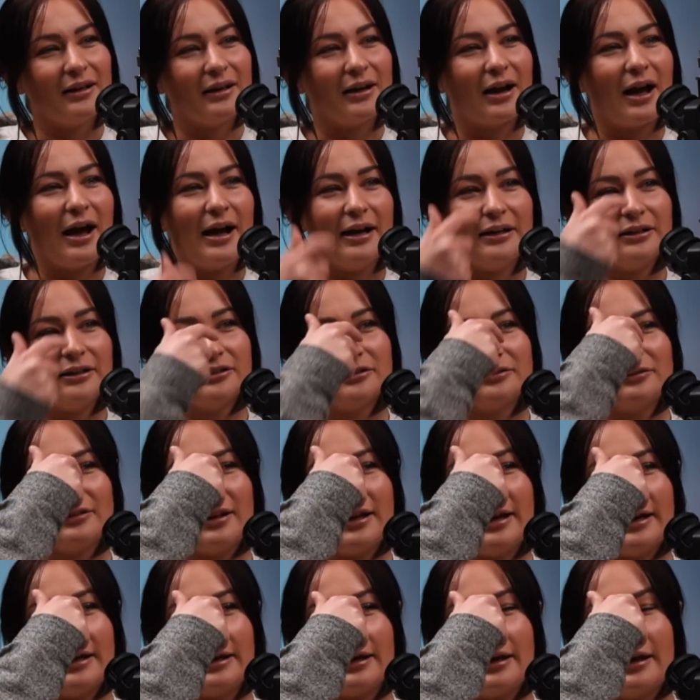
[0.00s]
They're kind of
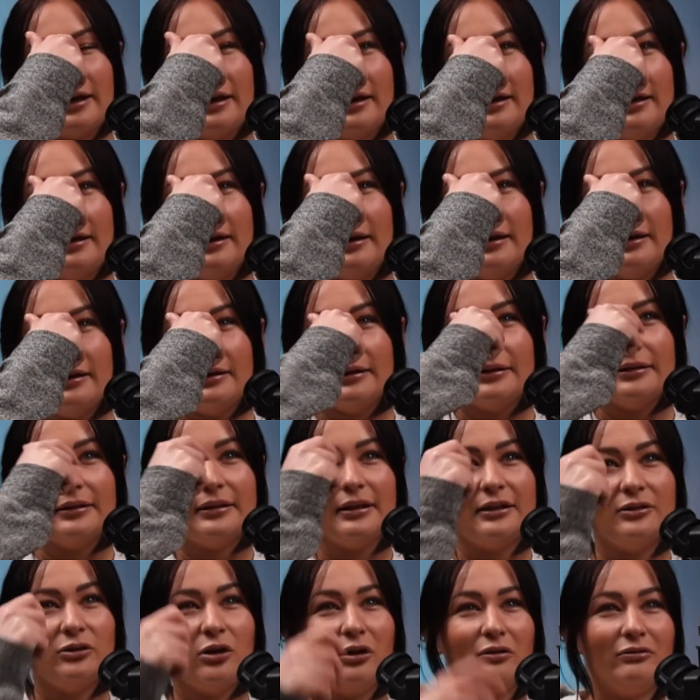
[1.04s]
like,
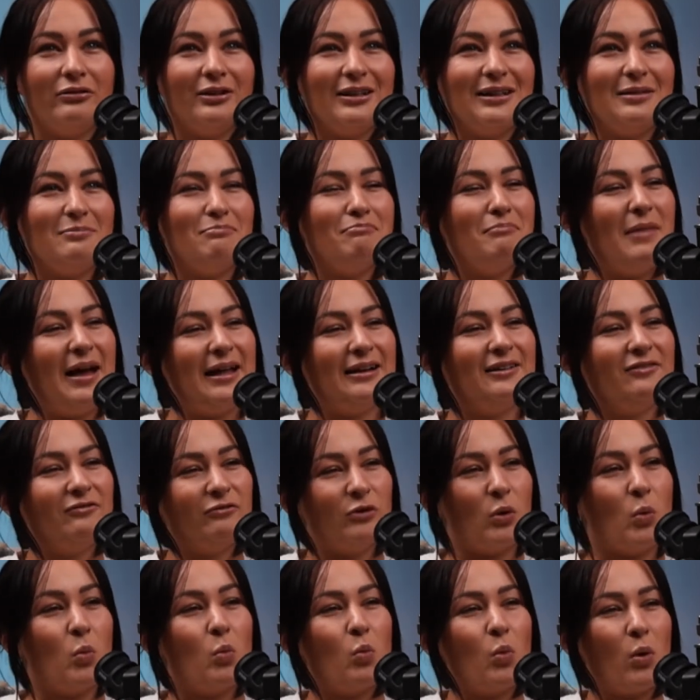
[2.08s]
they're not really meant
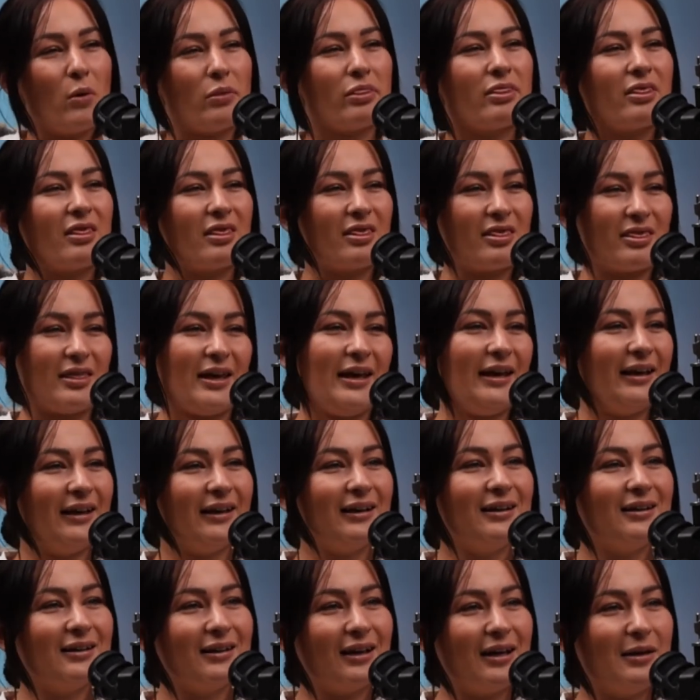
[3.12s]
for one
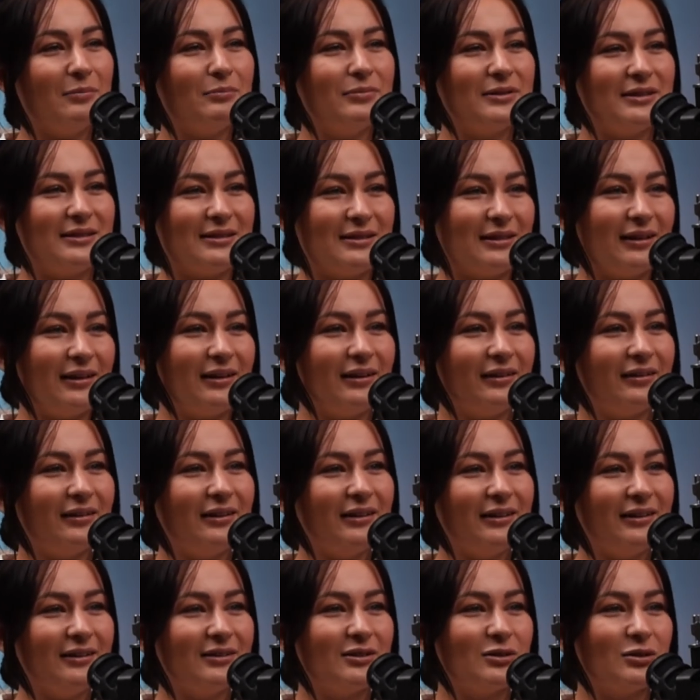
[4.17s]
thing in
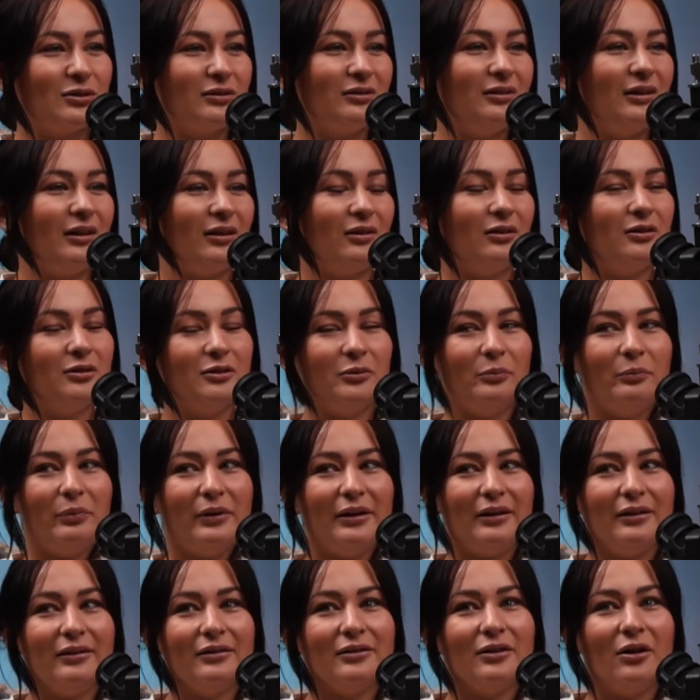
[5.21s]
particular. So they could
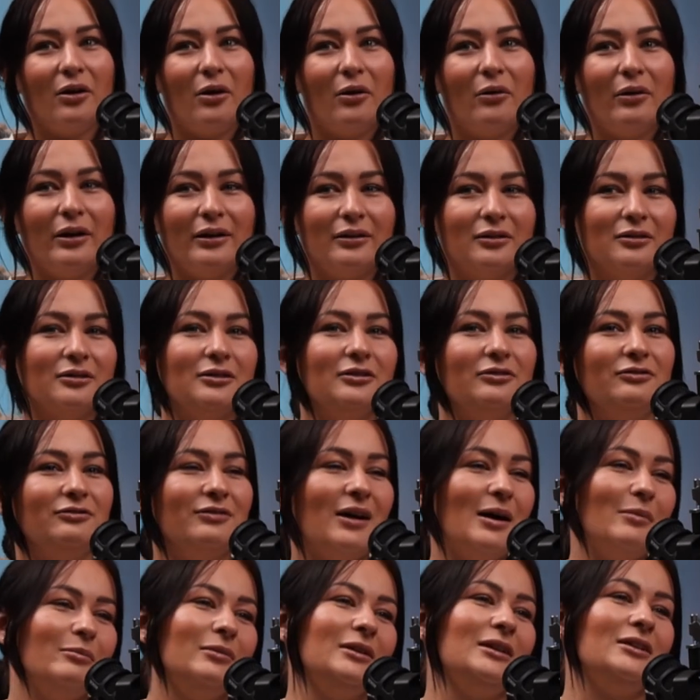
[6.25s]
be, a good
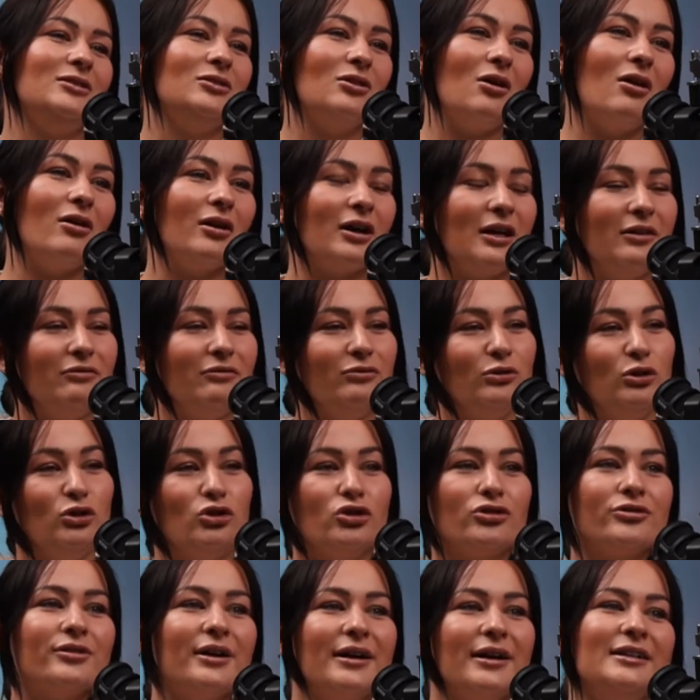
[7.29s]
family dog if you
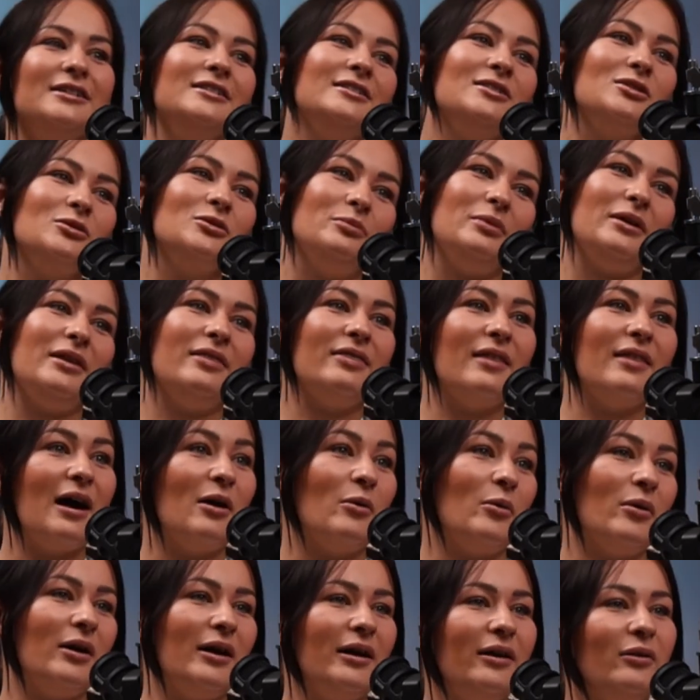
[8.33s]
train it to be that
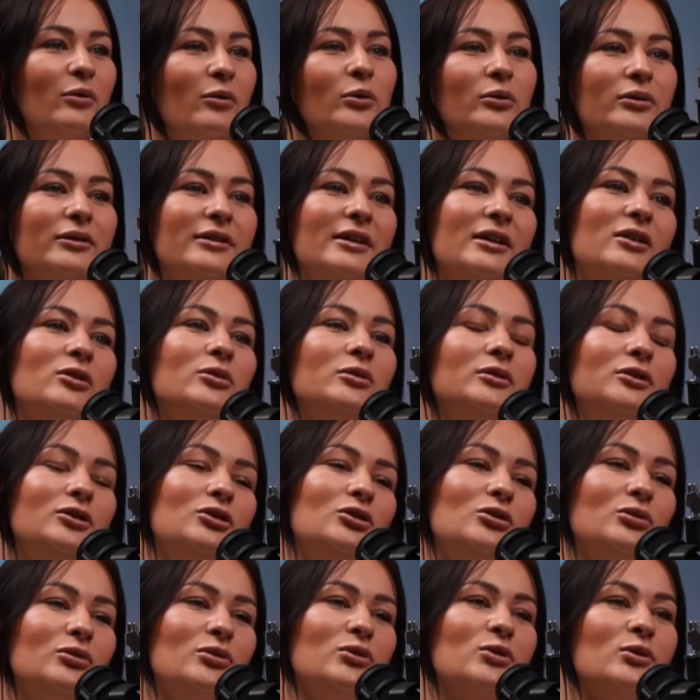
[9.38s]
way. Or they could
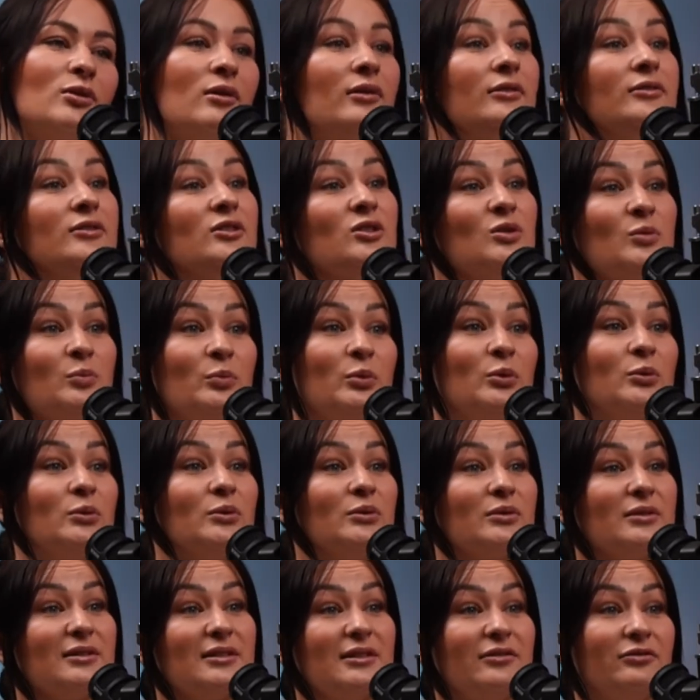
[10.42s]
do certain
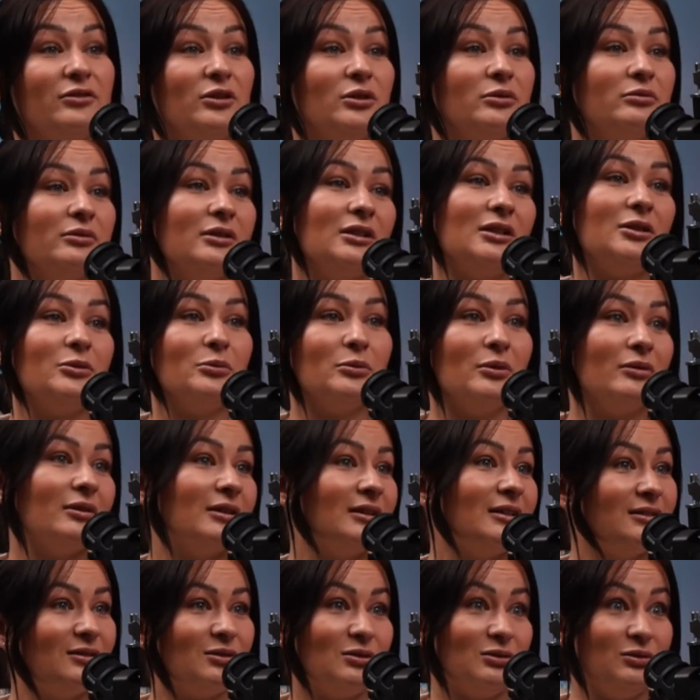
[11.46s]
sports if you really
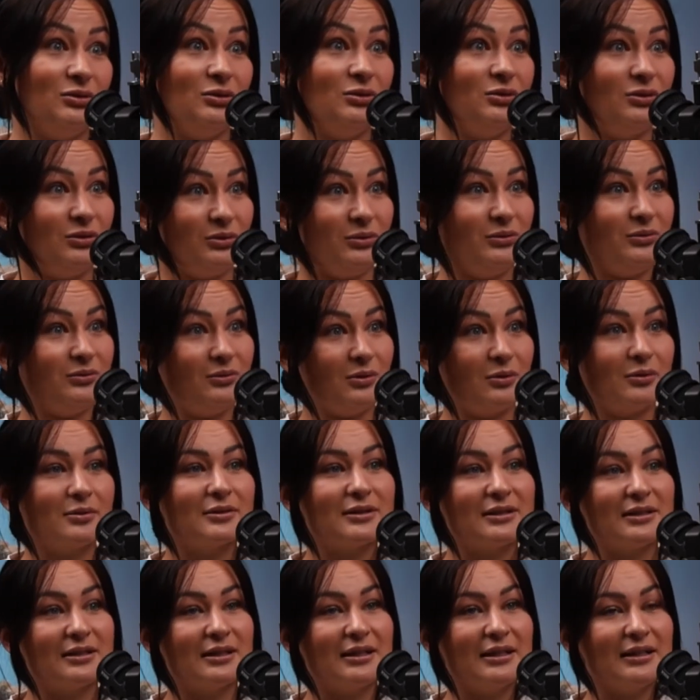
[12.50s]
wanted to do
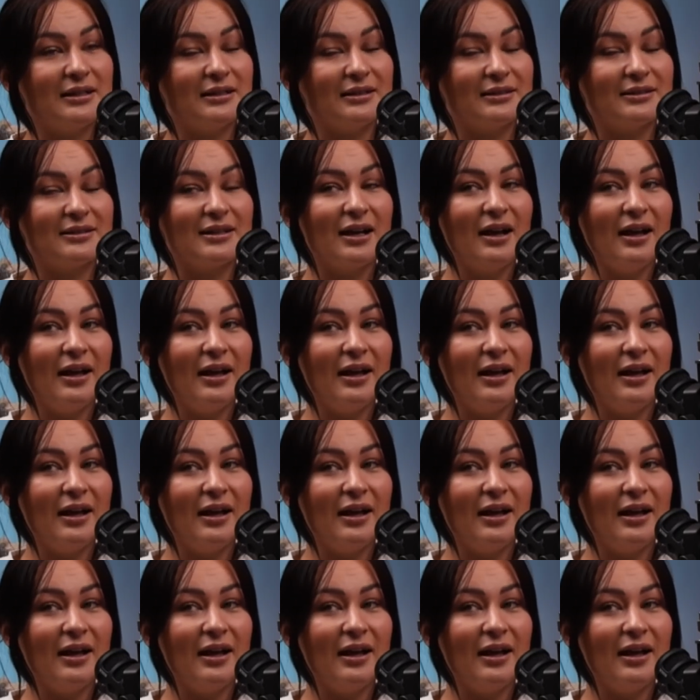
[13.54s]
those things.